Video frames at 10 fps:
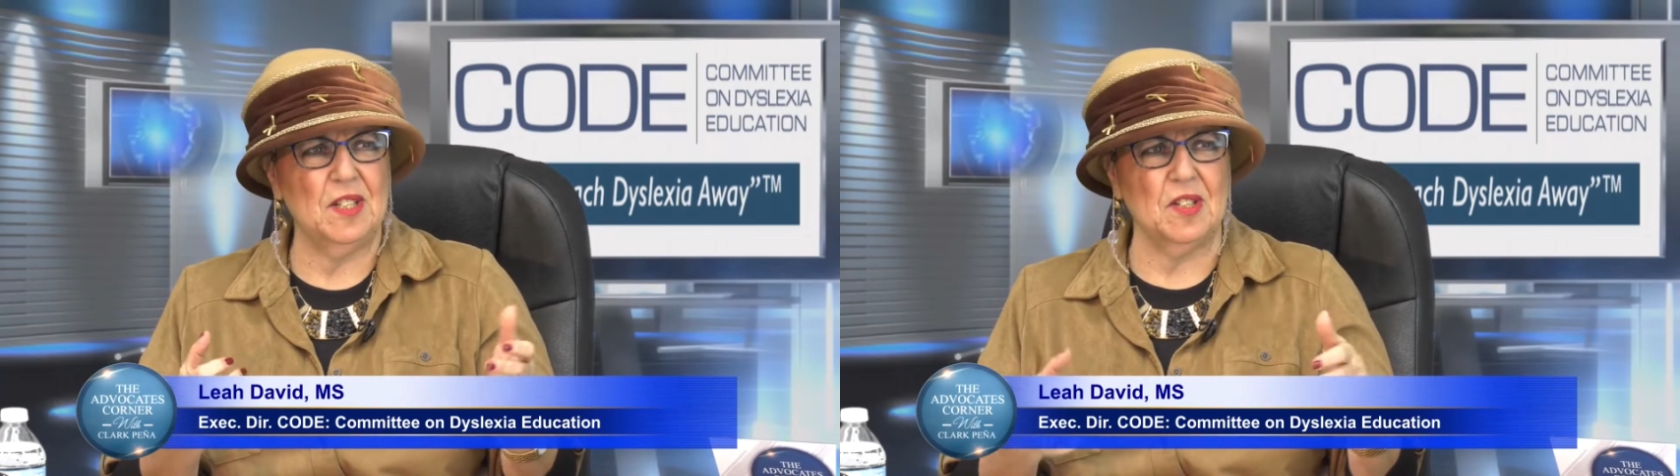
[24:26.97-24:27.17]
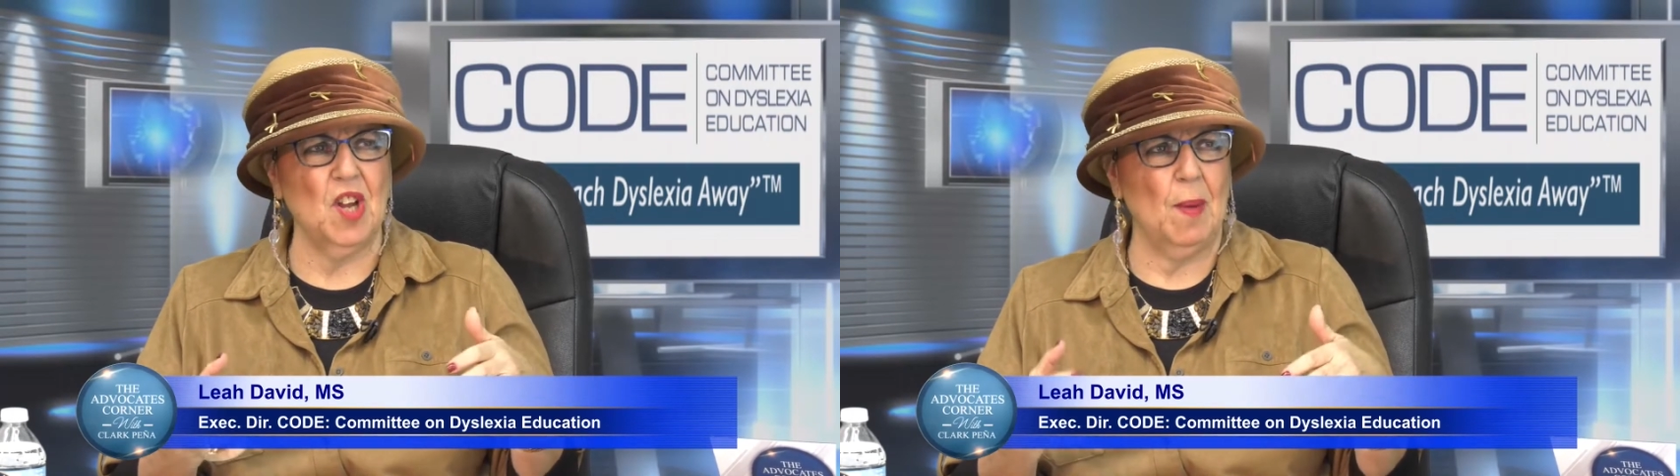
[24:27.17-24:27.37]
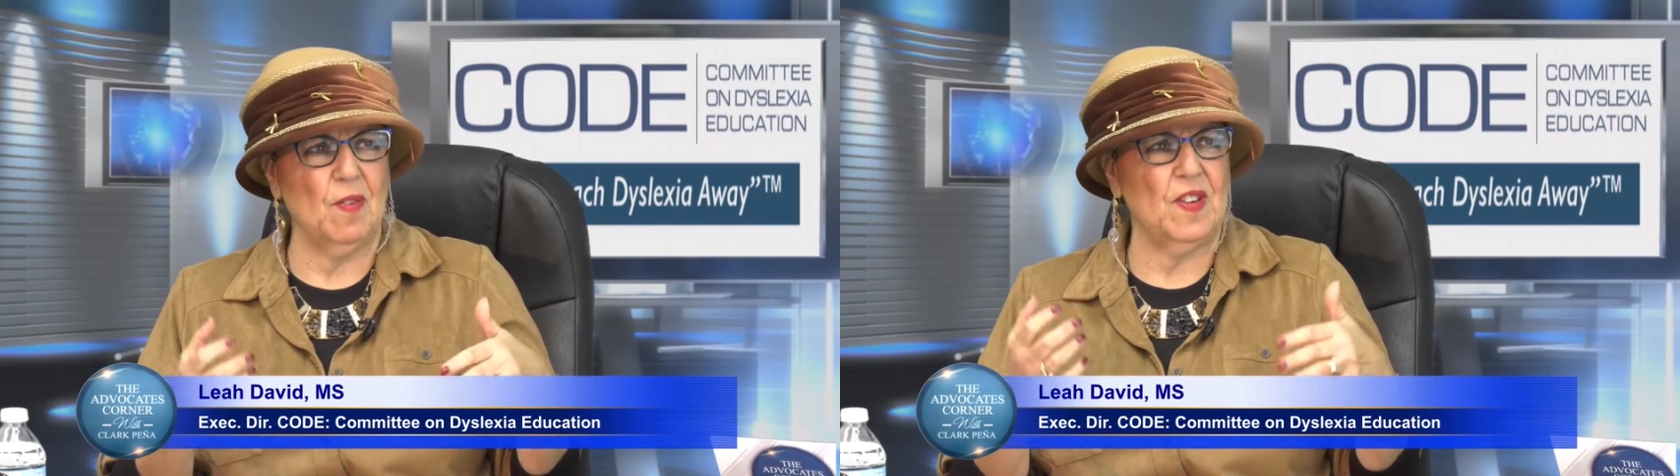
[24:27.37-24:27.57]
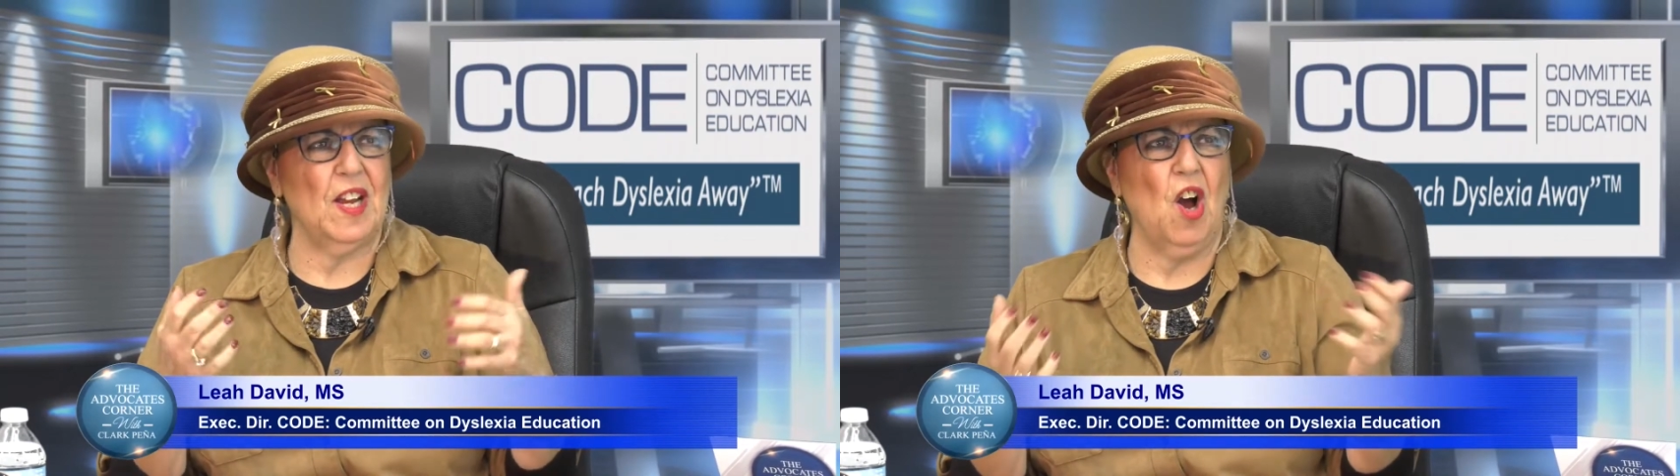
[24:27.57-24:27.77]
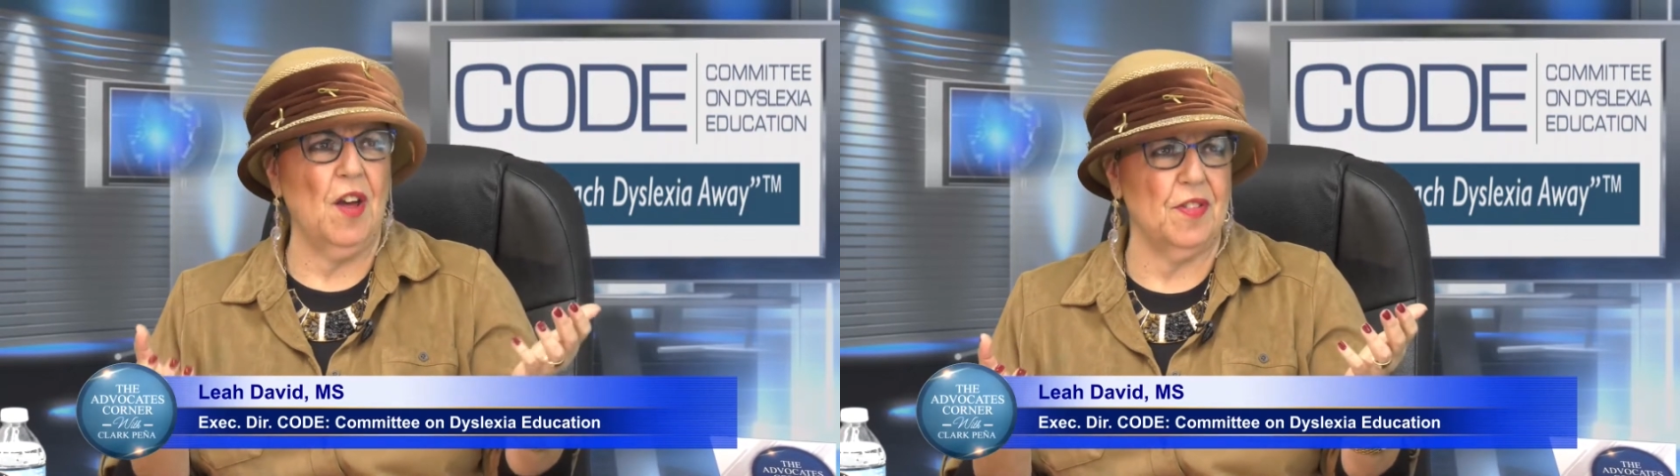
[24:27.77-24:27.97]
in the time of
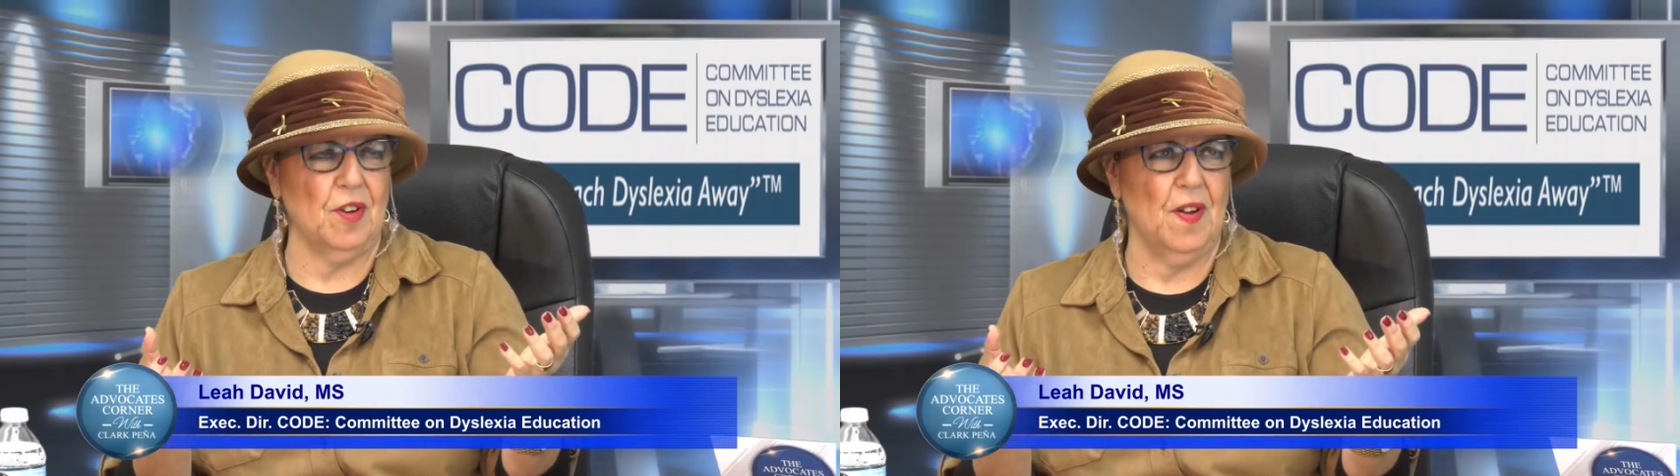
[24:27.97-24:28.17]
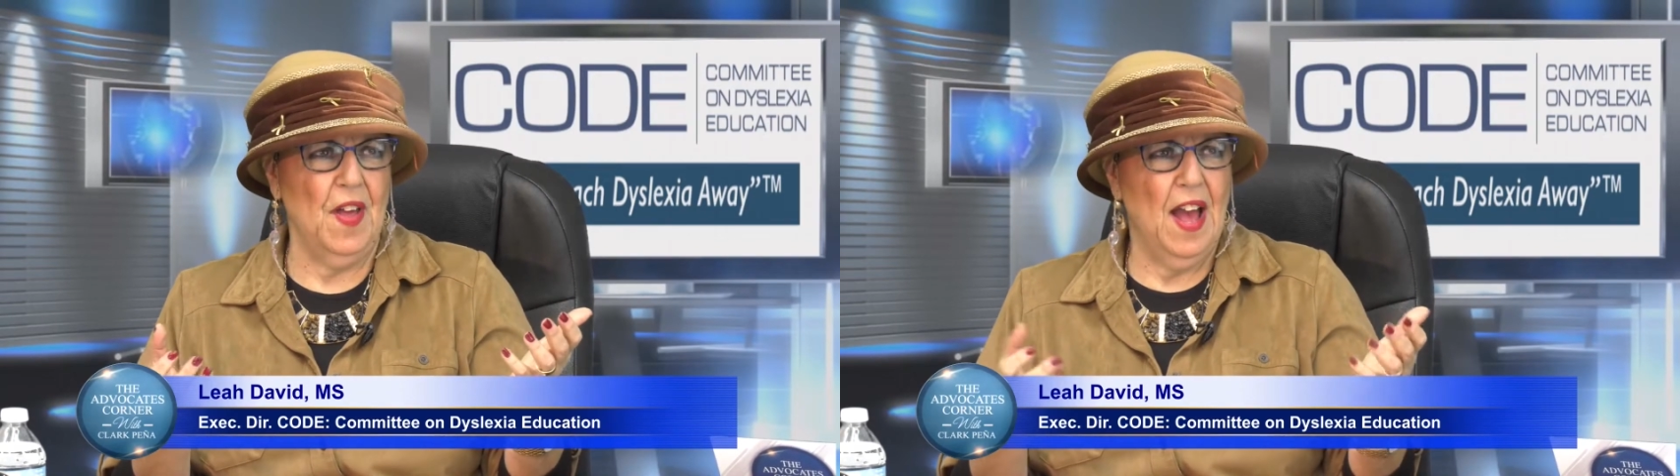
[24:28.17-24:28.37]
King Arthur.